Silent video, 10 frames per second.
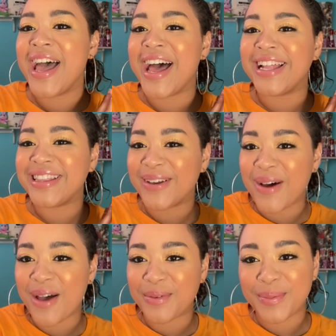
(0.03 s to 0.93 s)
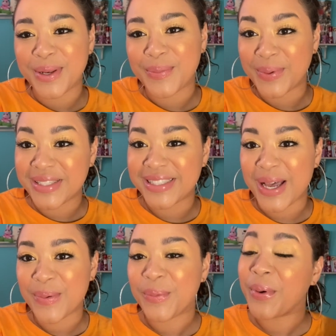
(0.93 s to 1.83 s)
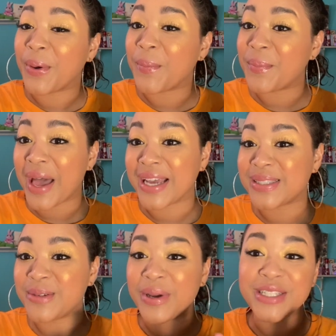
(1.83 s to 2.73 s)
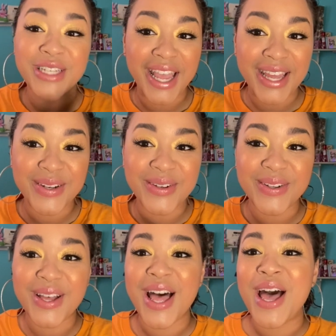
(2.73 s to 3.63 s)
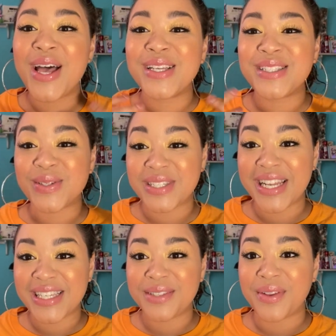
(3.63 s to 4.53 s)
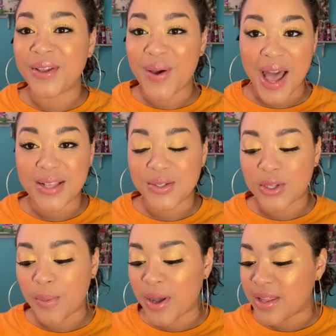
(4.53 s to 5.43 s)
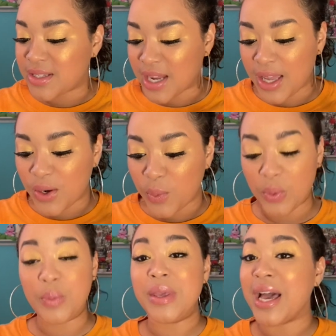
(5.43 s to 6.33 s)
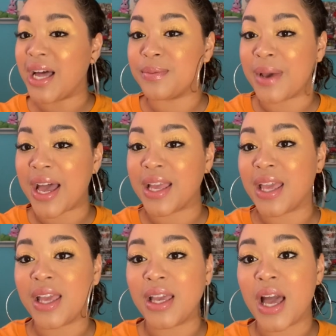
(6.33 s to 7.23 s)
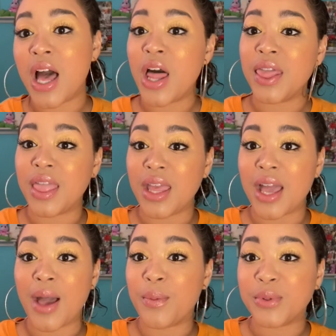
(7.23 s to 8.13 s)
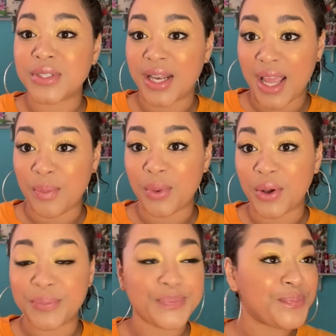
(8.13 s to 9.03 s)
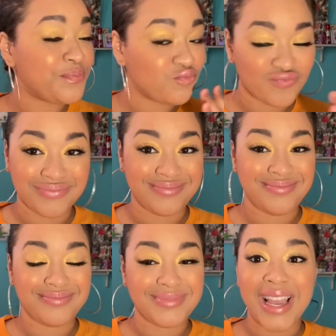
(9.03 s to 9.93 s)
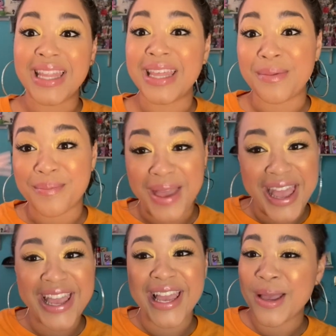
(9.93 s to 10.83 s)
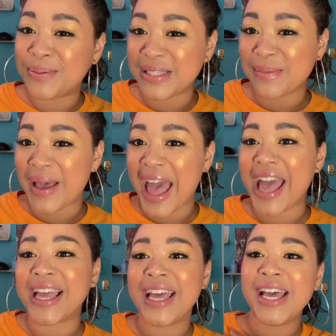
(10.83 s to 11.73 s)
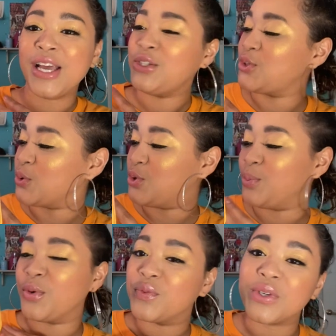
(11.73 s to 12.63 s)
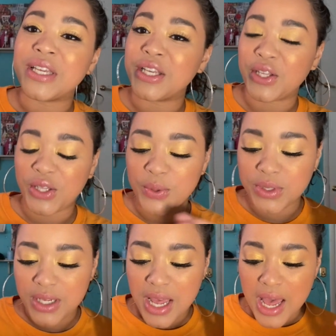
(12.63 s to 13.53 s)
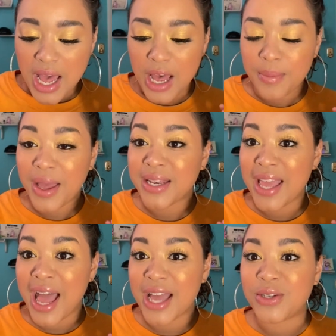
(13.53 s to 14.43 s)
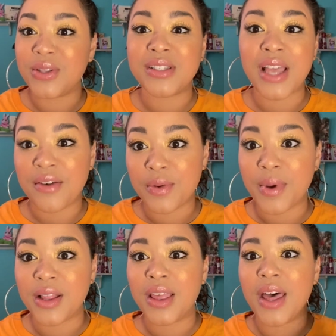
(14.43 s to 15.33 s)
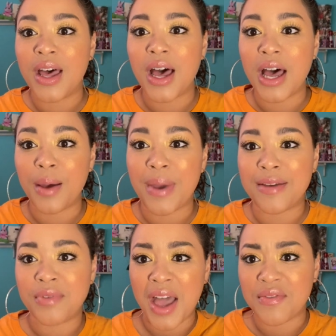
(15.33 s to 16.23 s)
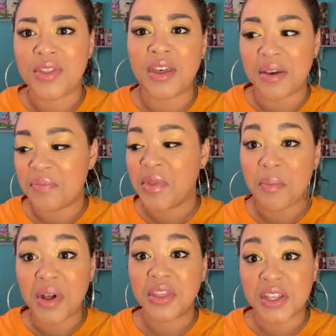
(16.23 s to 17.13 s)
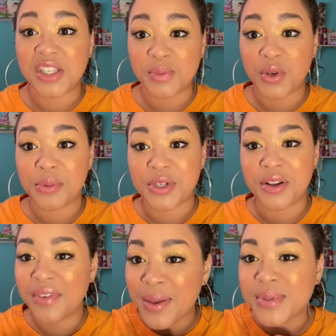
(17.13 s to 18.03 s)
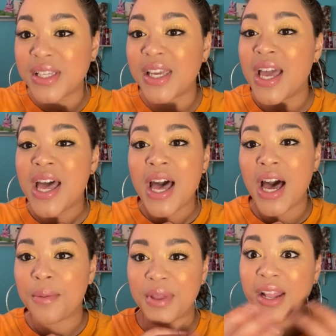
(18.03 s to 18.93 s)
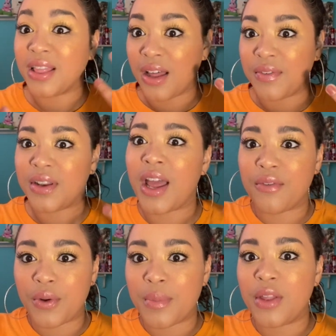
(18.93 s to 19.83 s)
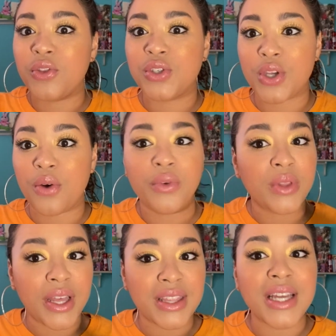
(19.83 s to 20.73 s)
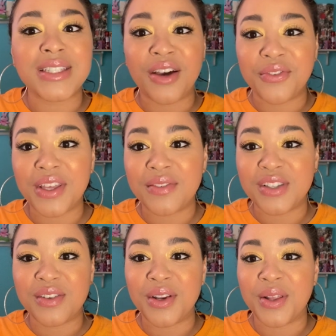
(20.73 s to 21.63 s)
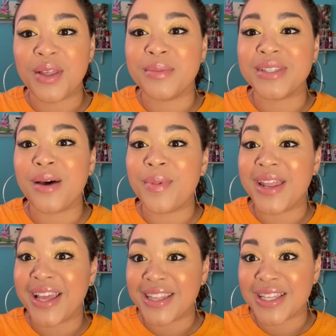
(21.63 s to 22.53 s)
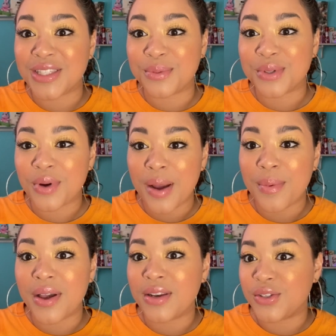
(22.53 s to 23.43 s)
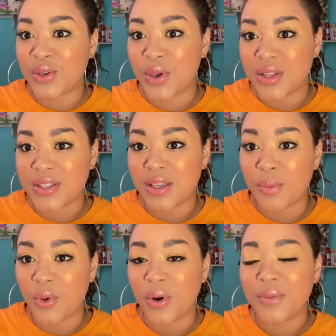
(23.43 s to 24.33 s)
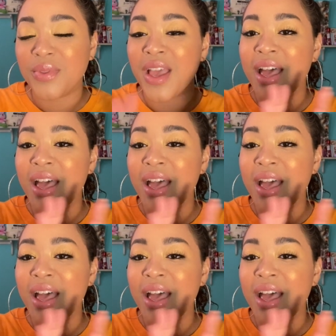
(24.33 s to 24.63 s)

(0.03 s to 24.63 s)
Hello everybody, what's up? Welcome back to my channel. So today's video, as you saw by the title, we will be unbagging the, I almost said April, the May Ipsy bag. So super freaking cute. Um, and yeah, I do these every month. Um, I have the monthly subscription of Ipsy um, and I love it every month. So if you like that, definitely give this video a thumbs up and hit that subscribe button so you can see more.